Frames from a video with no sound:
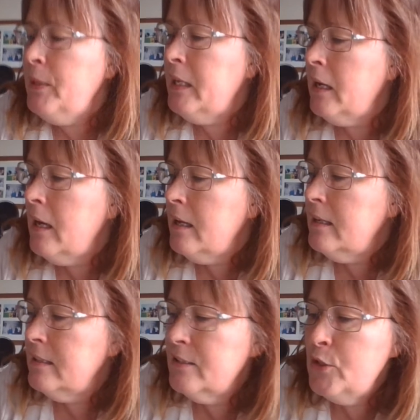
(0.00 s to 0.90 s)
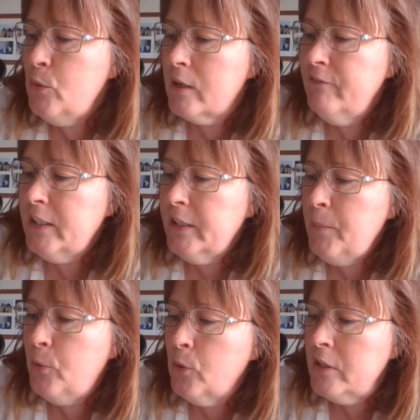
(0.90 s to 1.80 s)
because you are very
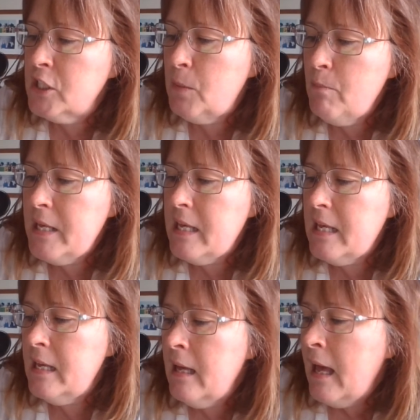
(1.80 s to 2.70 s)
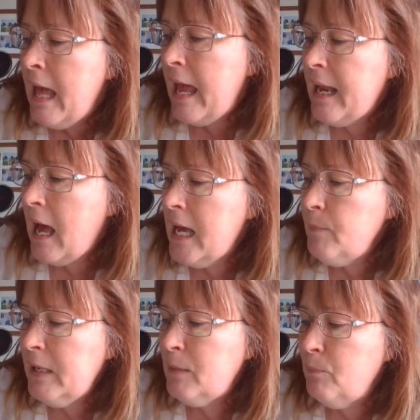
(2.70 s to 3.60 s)
important to me and
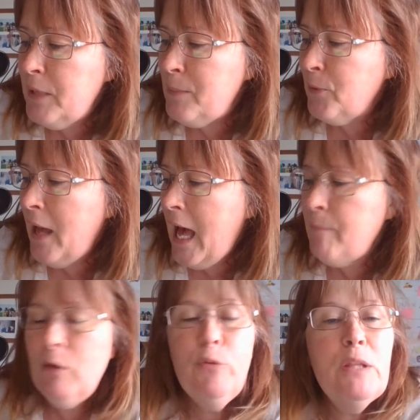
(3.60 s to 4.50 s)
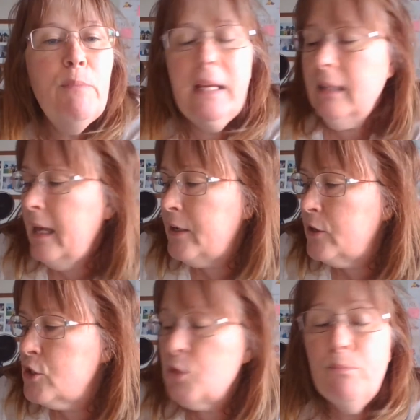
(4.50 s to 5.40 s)
I make people happy with my
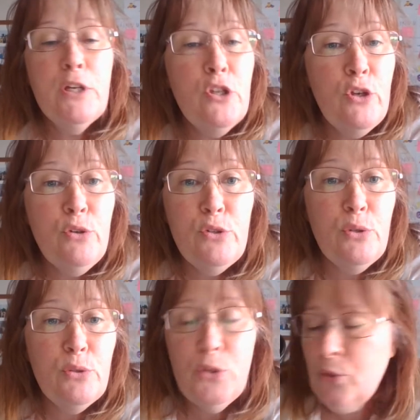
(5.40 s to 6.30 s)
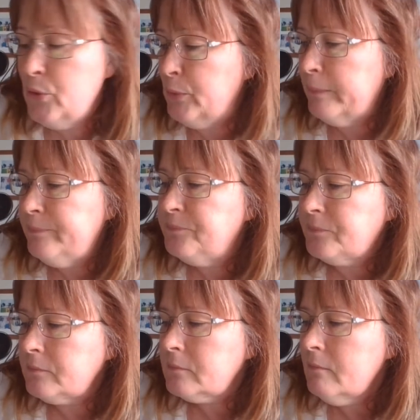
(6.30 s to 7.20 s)
letters, but you do too.
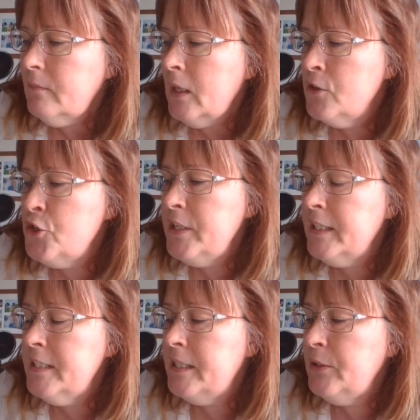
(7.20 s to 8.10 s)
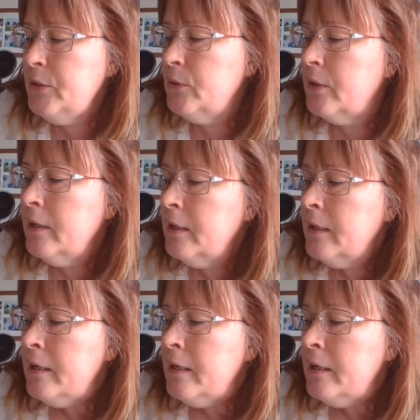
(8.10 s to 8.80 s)
She continued,